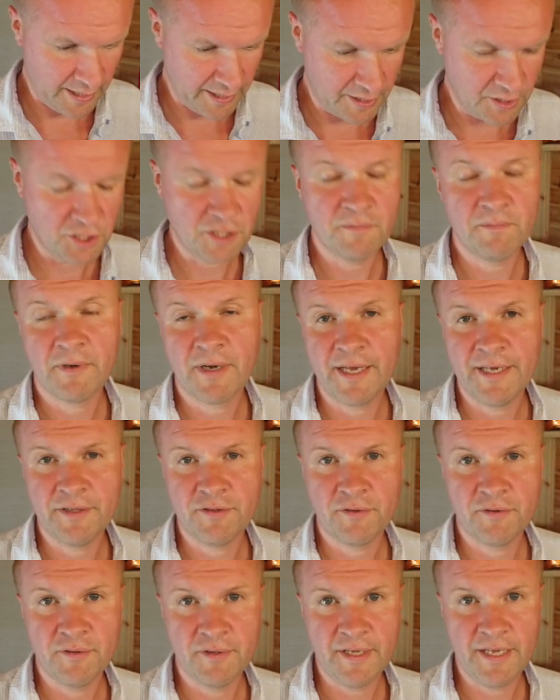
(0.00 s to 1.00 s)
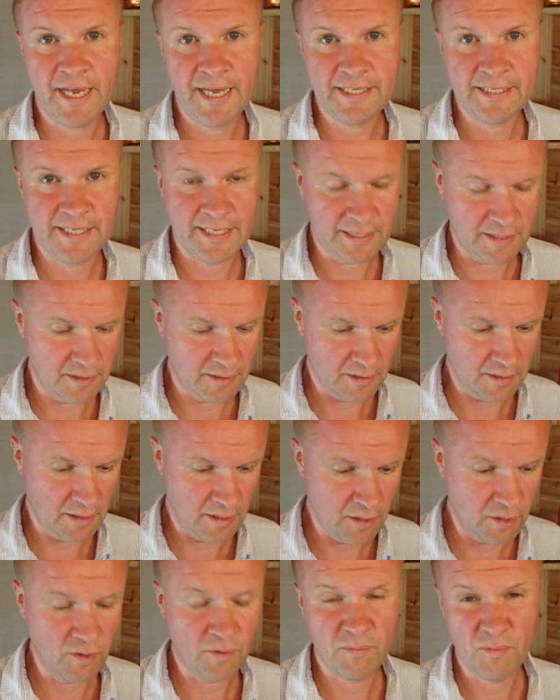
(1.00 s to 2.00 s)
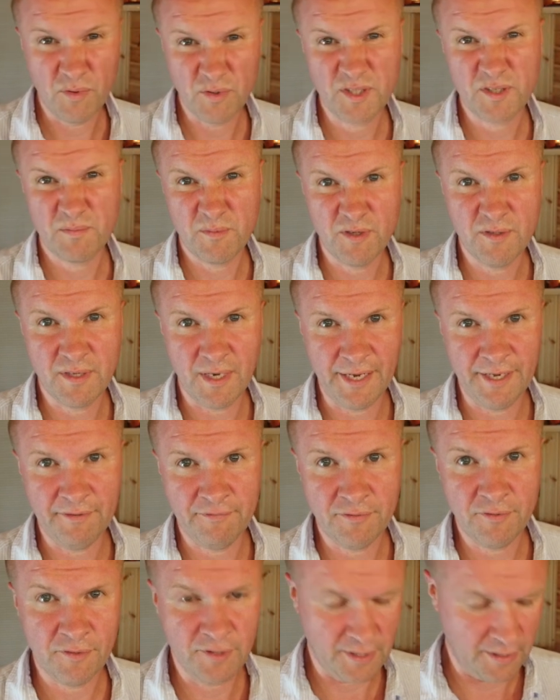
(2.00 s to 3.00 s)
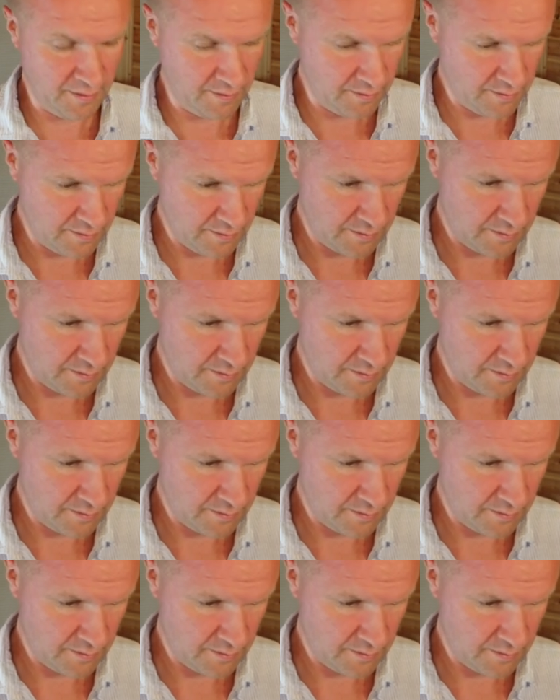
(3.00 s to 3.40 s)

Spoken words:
and it should play through the edit a lot more smoothly for you.